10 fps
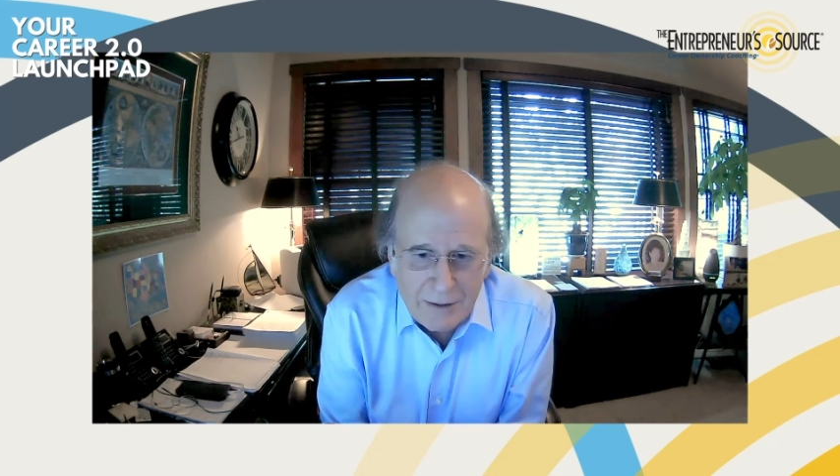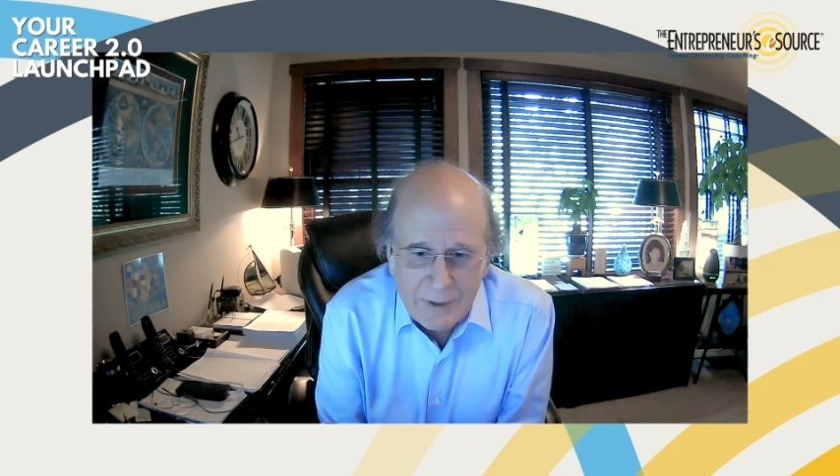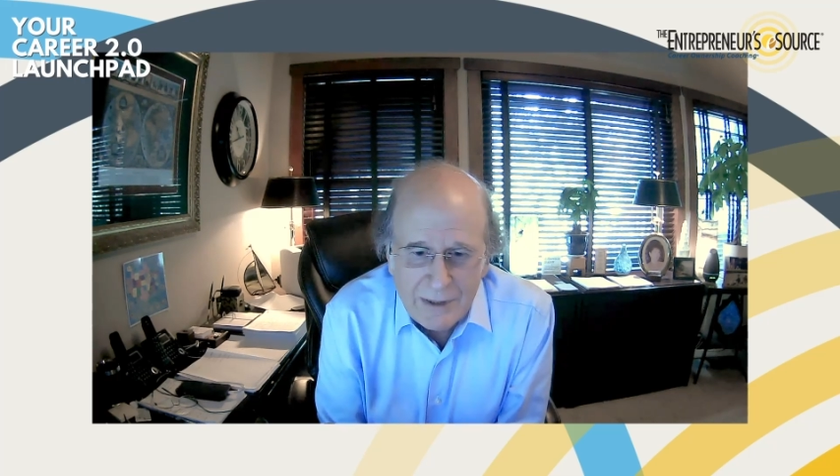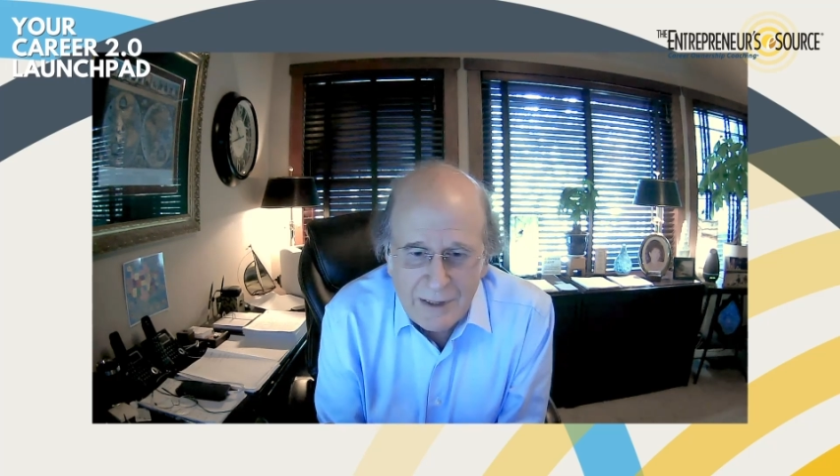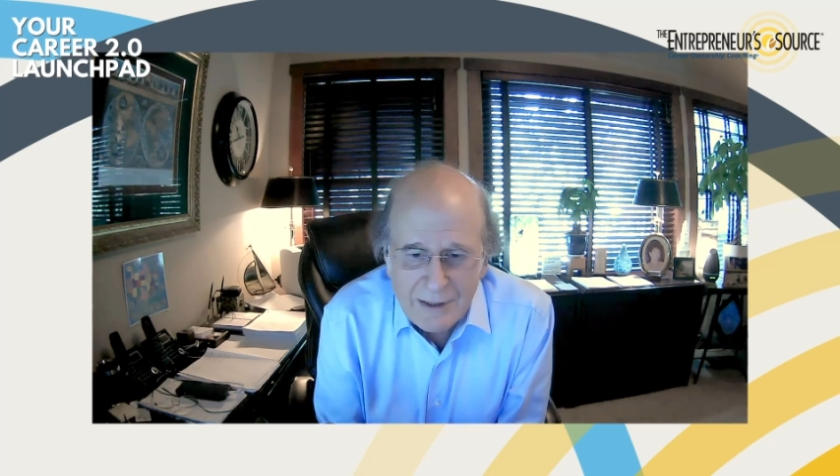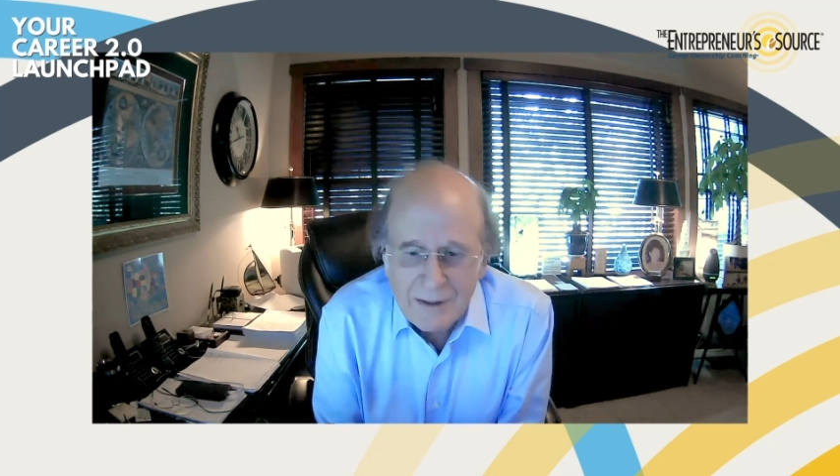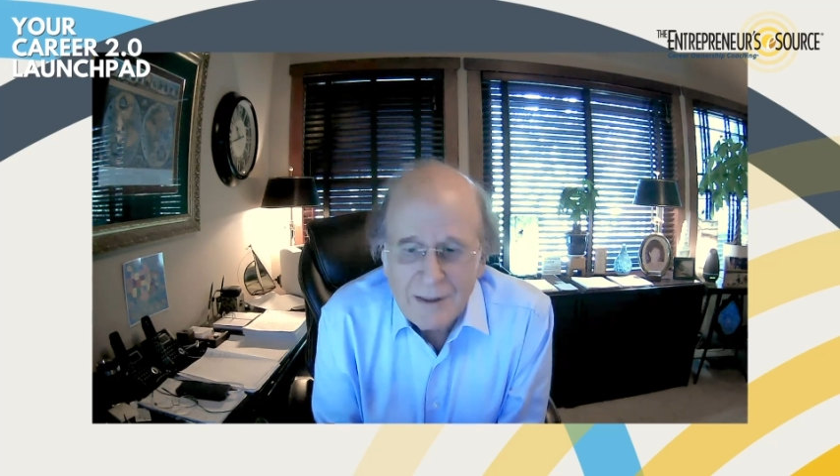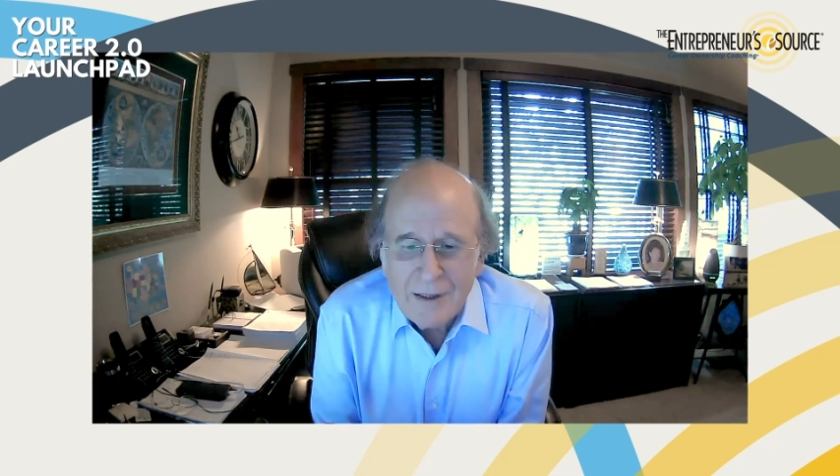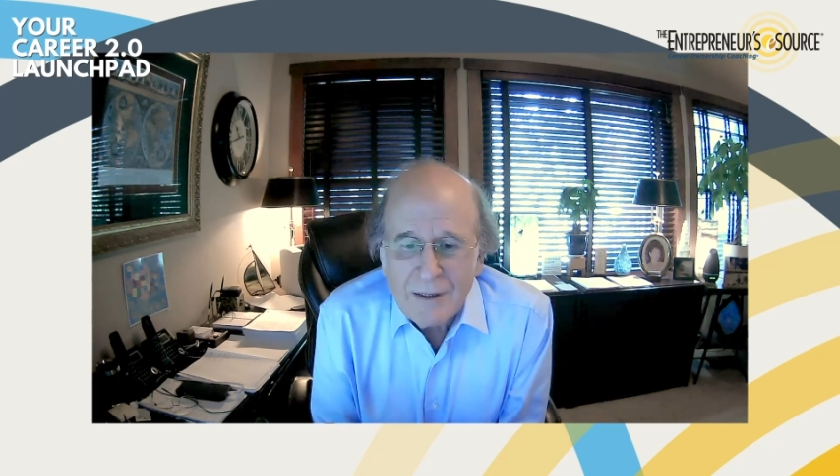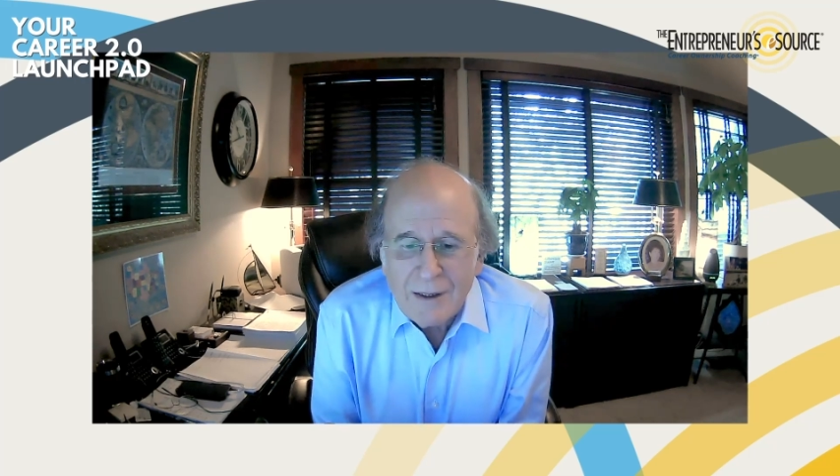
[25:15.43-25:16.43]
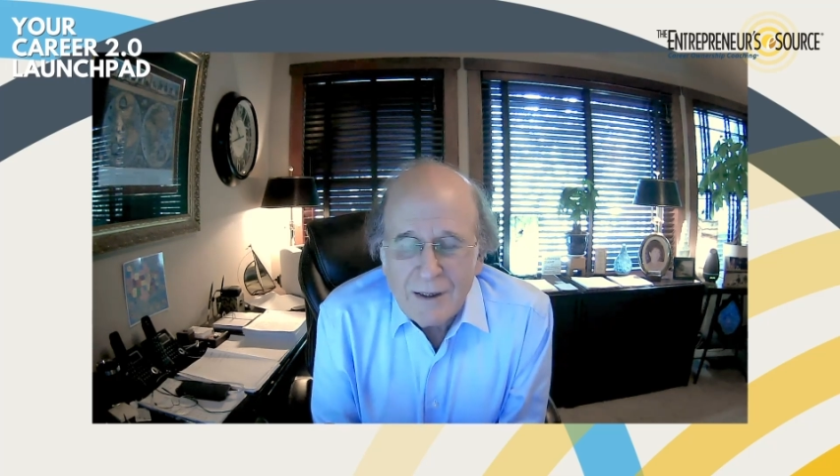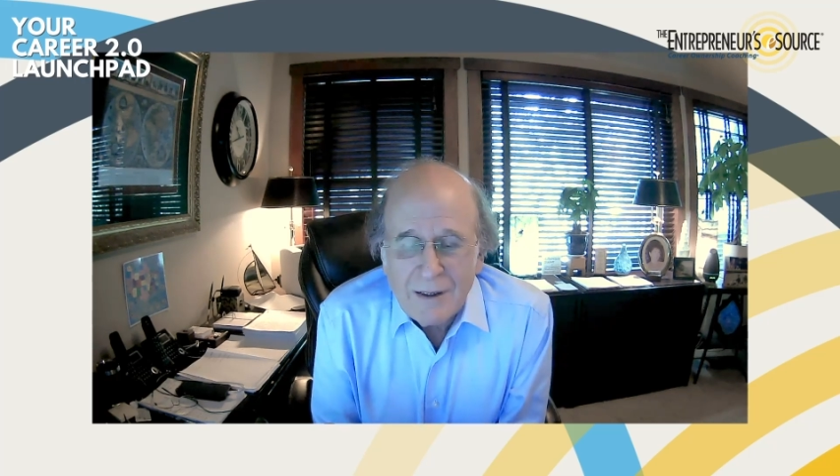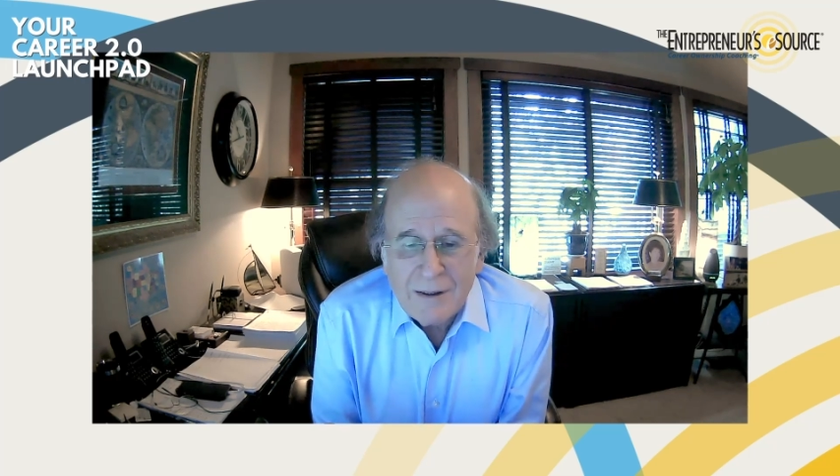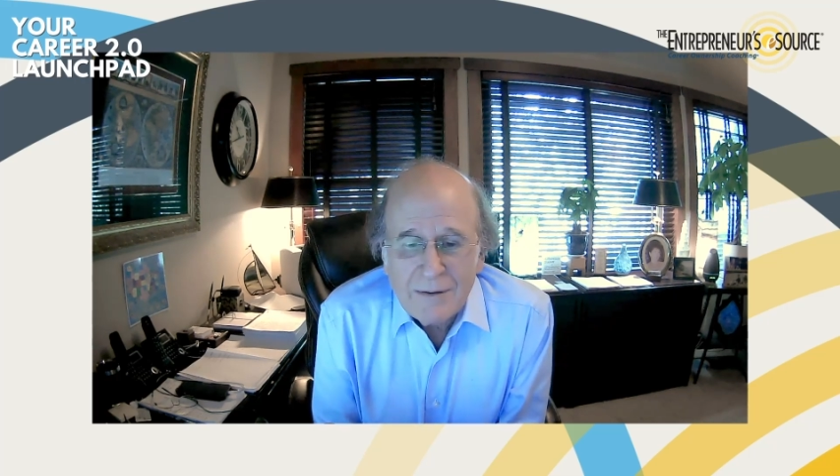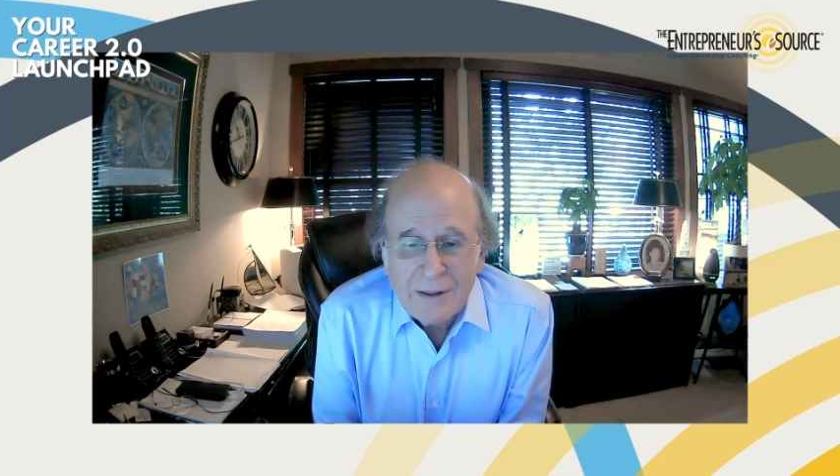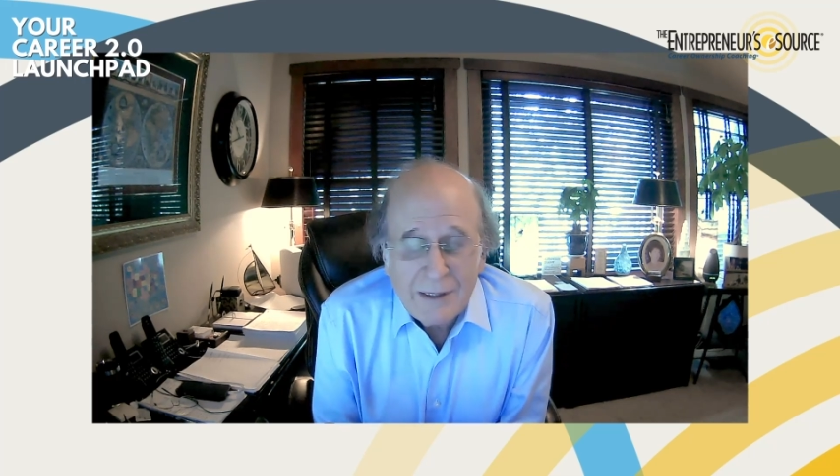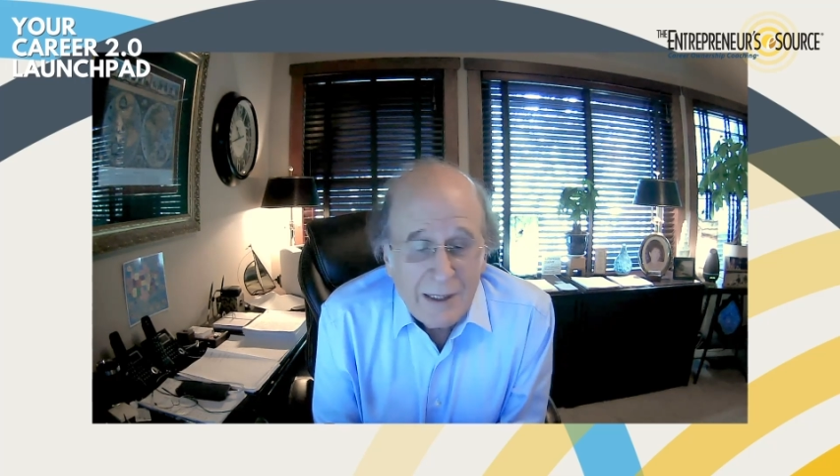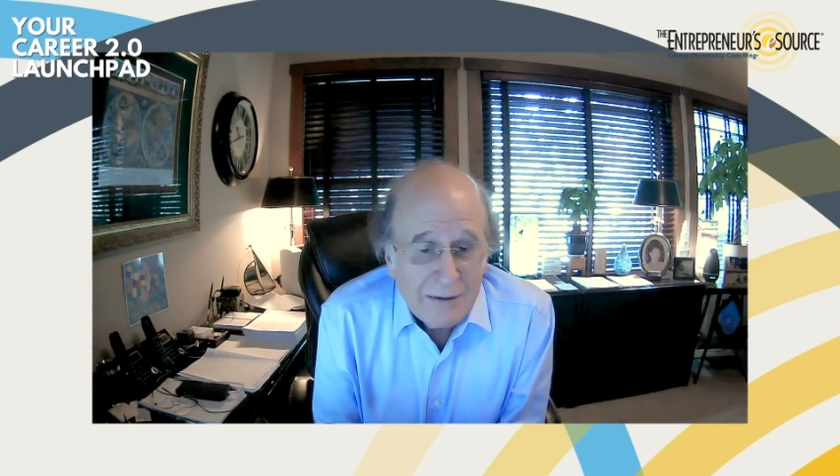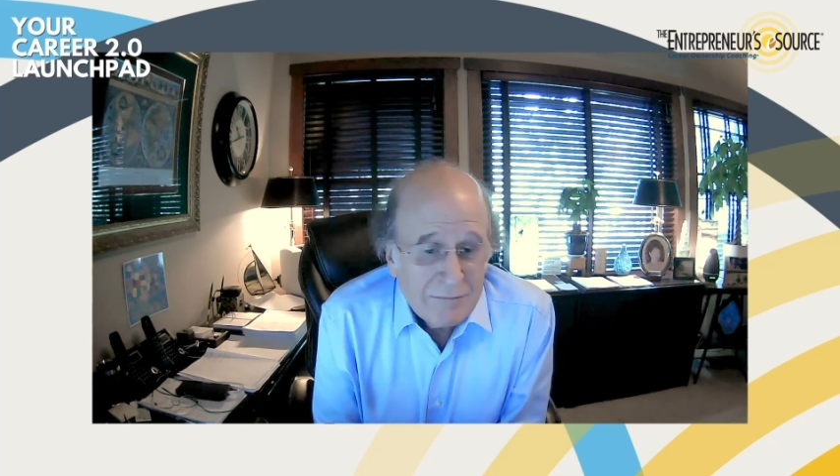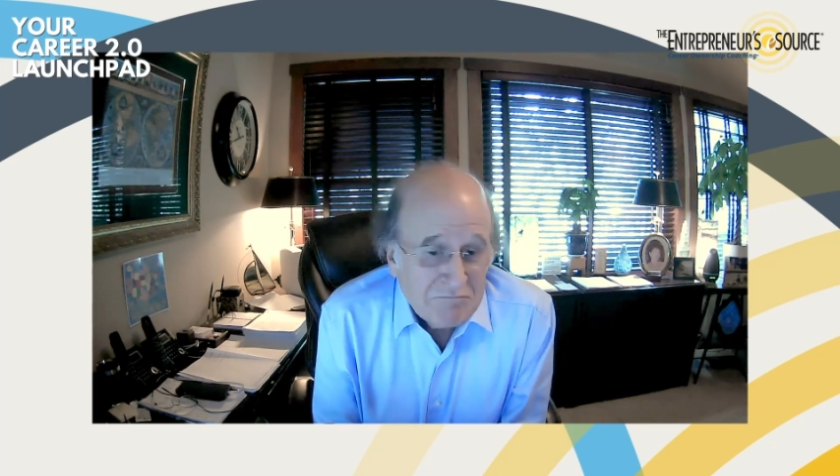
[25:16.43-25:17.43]
but then
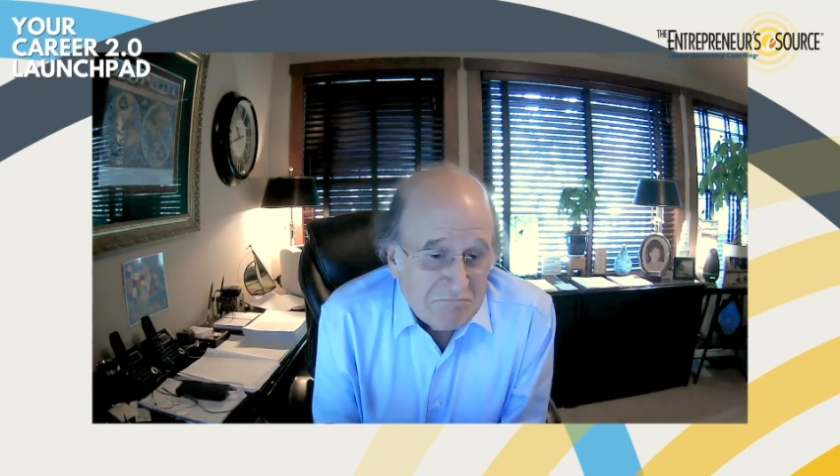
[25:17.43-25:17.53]
again,